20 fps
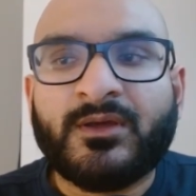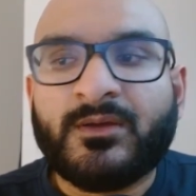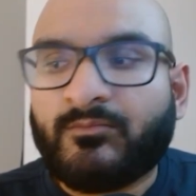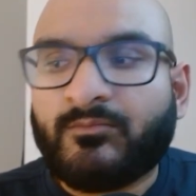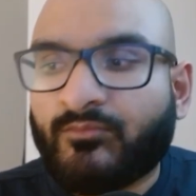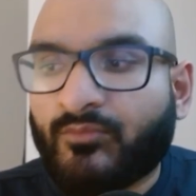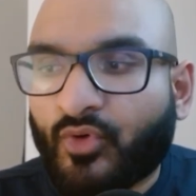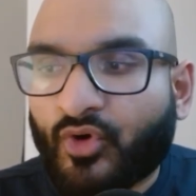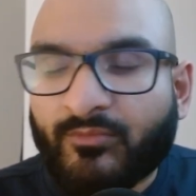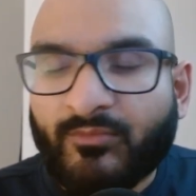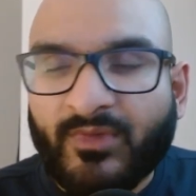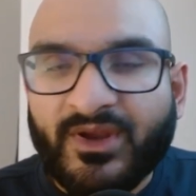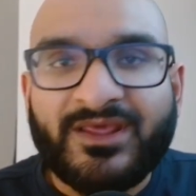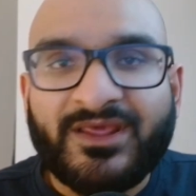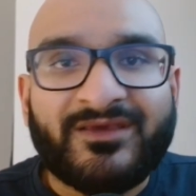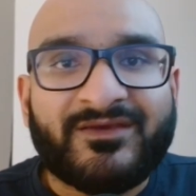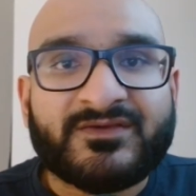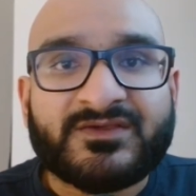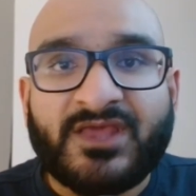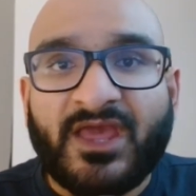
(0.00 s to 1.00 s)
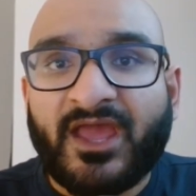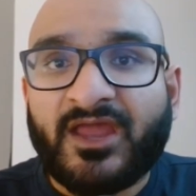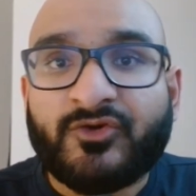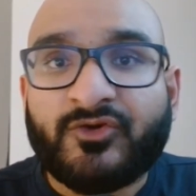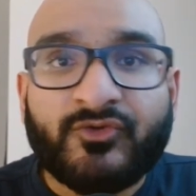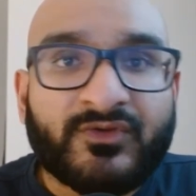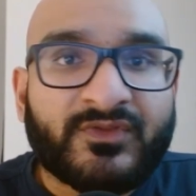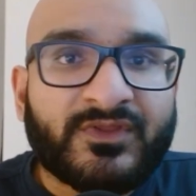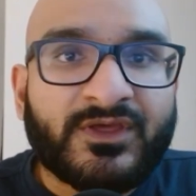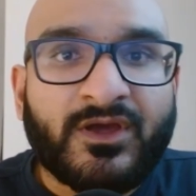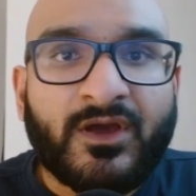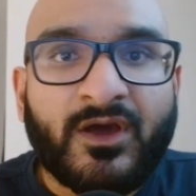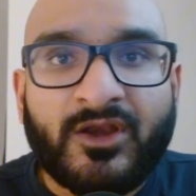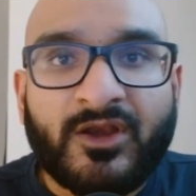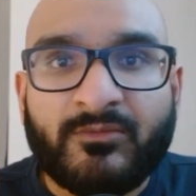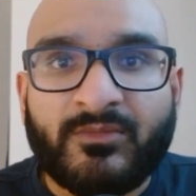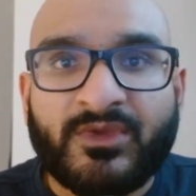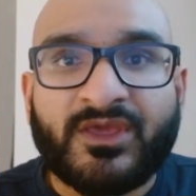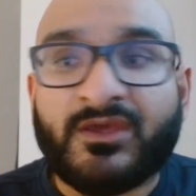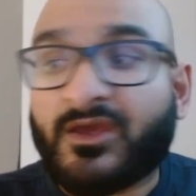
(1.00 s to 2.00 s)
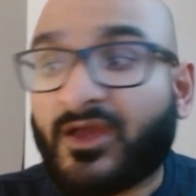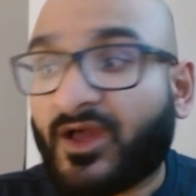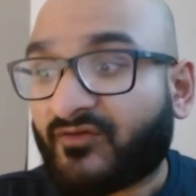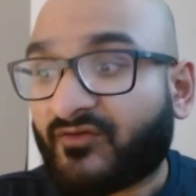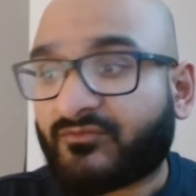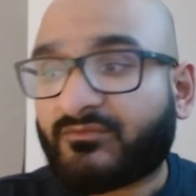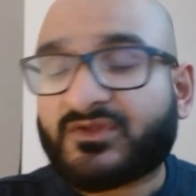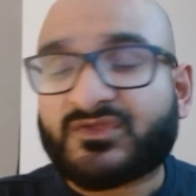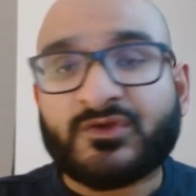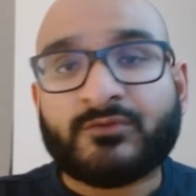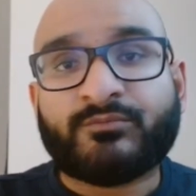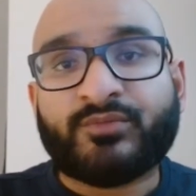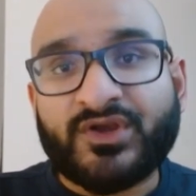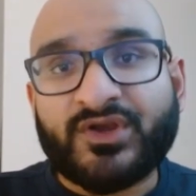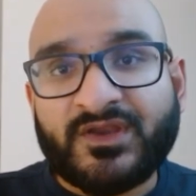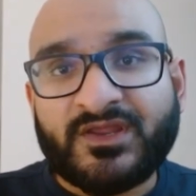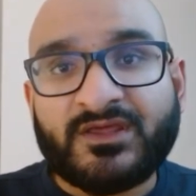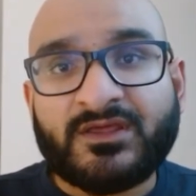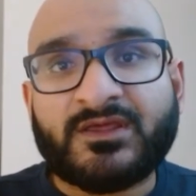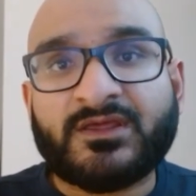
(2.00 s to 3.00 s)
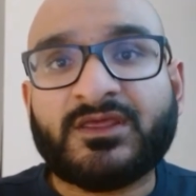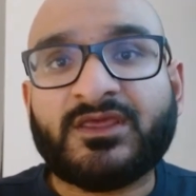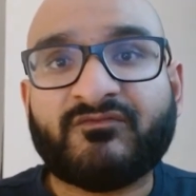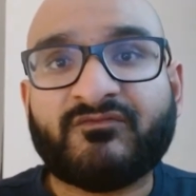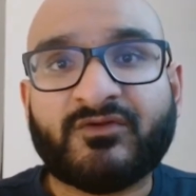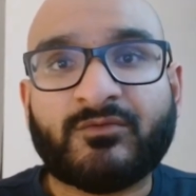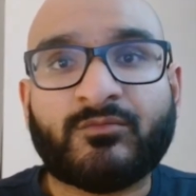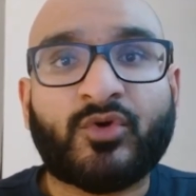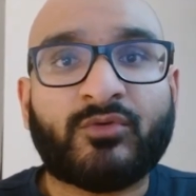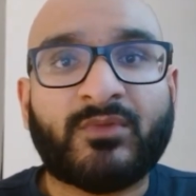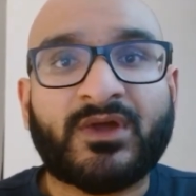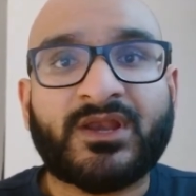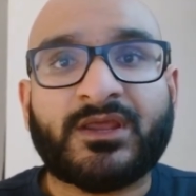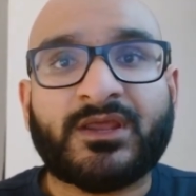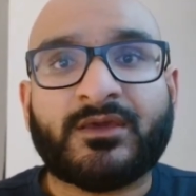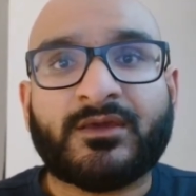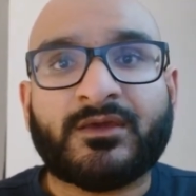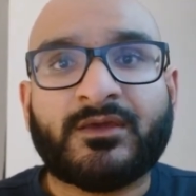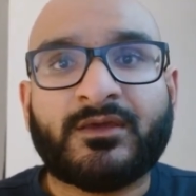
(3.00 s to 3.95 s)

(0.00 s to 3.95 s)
More money is entering the economy. Governments are printing even more money.